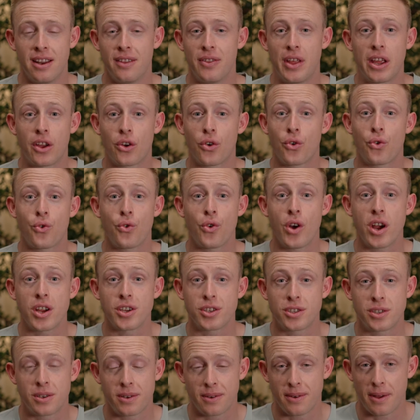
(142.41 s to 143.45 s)
They
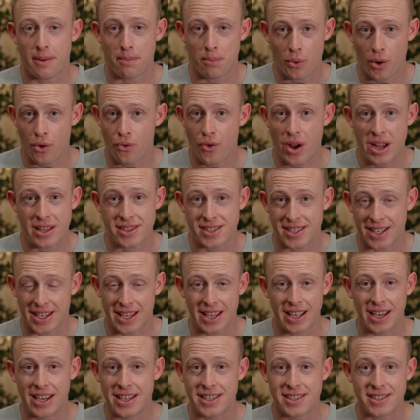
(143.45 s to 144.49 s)
crushed a poor rat's
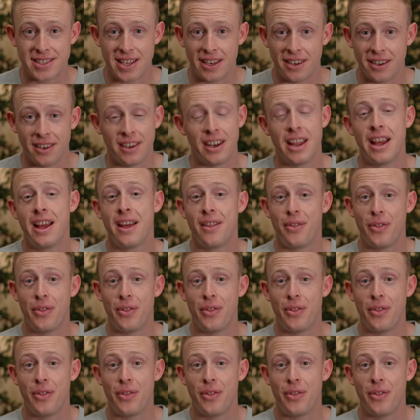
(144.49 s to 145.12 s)
Achilles tendon.